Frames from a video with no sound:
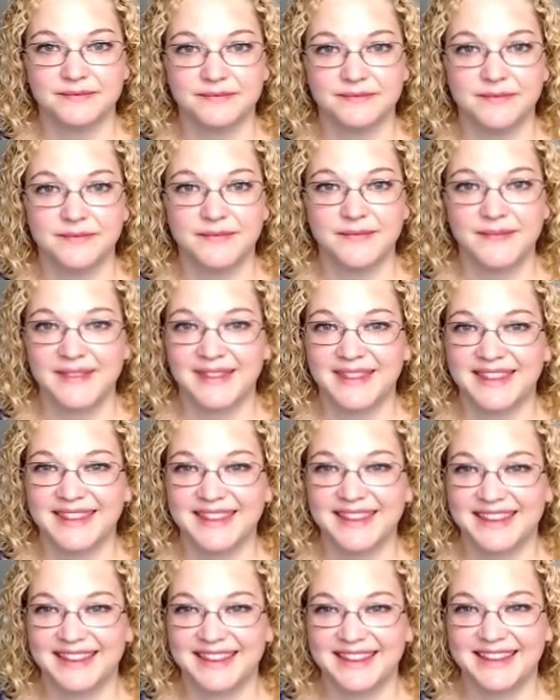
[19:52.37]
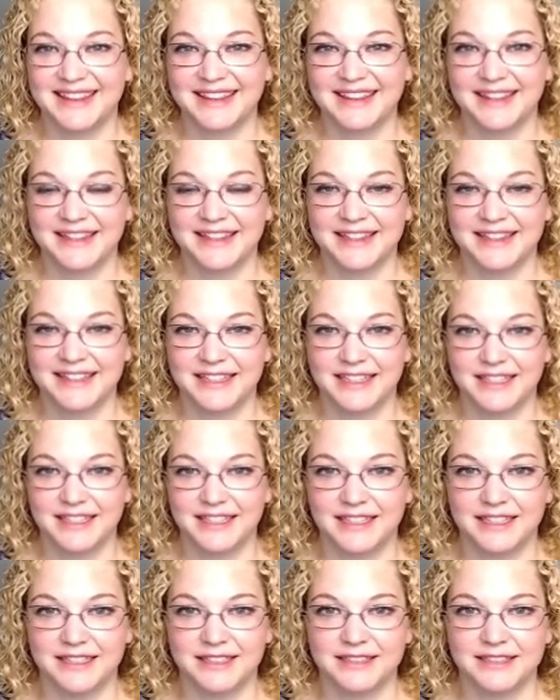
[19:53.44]

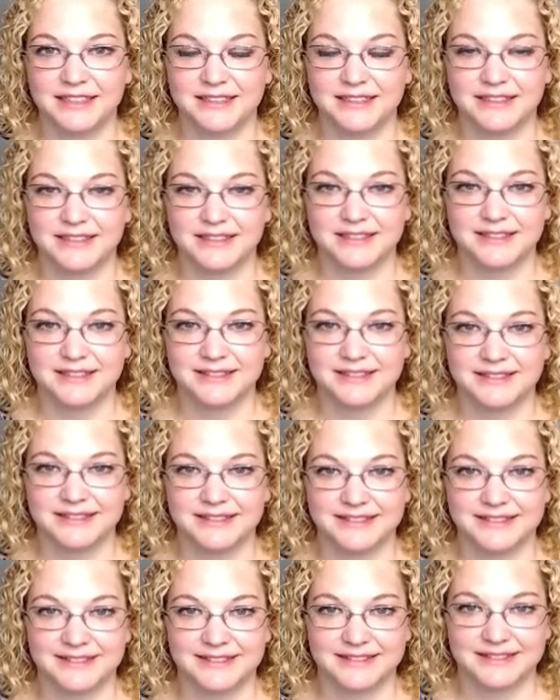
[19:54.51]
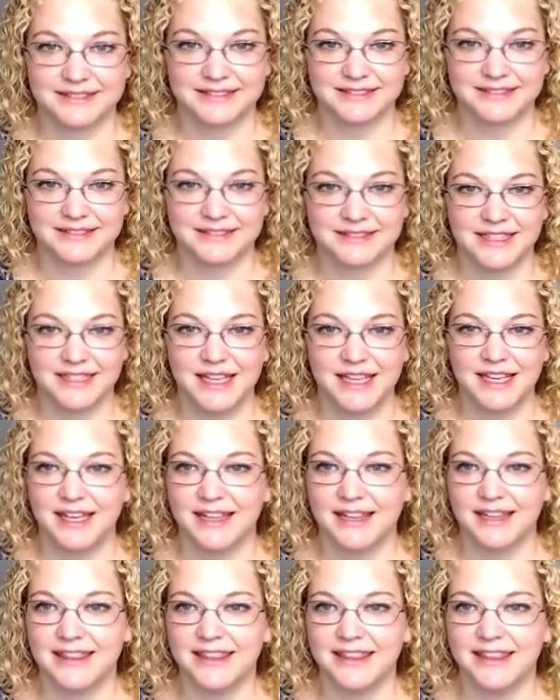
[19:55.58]
The person shown says nothing.